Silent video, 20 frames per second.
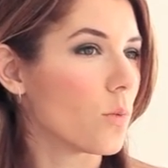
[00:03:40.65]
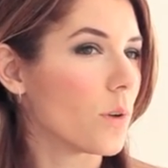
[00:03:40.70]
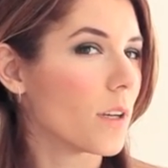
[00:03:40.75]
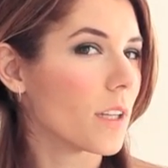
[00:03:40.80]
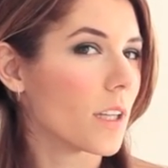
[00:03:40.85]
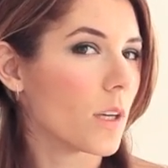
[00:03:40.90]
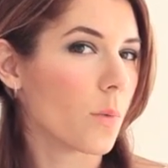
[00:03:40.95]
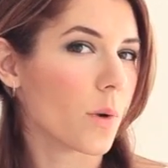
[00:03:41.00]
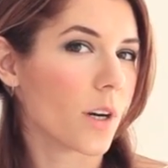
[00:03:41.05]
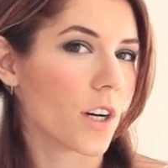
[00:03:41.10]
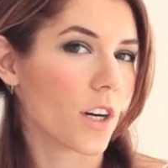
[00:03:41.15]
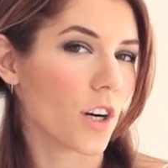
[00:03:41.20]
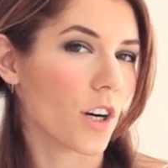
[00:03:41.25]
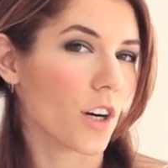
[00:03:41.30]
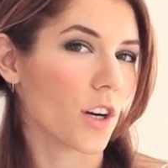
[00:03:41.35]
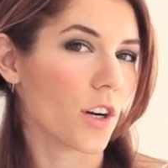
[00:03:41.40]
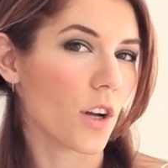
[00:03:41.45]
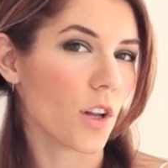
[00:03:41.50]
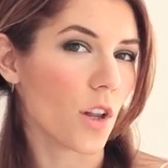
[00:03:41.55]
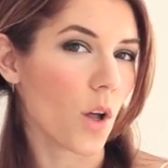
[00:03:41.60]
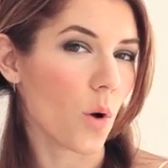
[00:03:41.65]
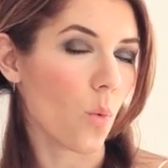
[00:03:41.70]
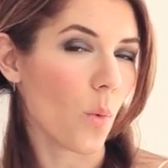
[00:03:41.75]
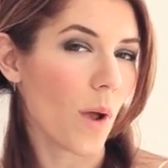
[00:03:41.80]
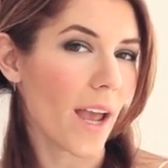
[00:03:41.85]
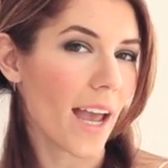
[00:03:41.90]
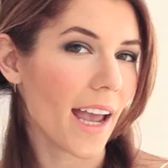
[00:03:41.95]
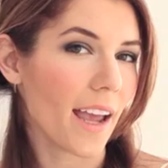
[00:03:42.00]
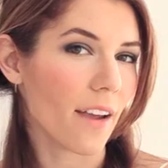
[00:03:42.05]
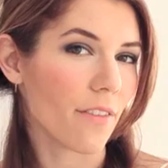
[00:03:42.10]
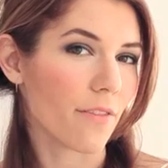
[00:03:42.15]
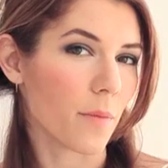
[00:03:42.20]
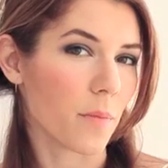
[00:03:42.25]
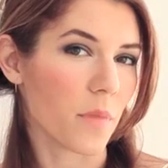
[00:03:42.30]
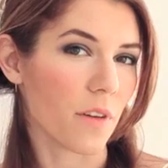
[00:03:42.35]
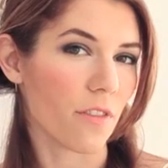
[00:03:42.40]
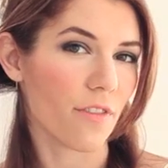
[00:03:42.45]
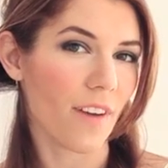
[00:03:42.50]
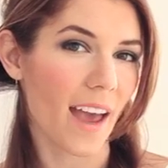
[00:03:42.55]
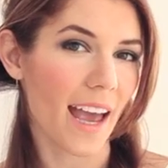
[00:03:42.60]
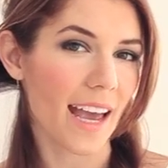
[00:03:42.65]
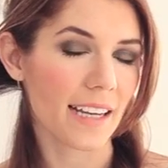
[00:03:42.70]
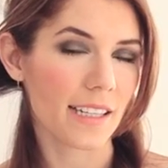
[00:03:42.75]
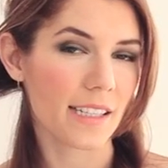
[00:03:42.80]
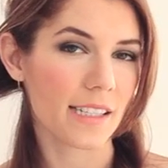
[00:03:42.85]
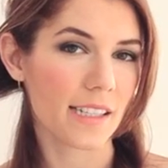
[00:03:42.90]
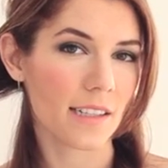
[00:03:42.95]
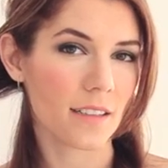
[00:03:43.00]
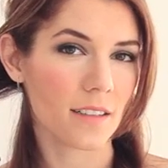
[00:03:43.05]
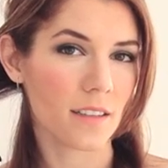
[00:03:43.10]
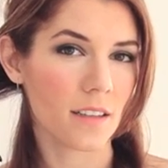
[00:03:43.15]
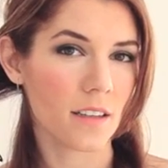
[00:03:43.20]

really want to curl away from the face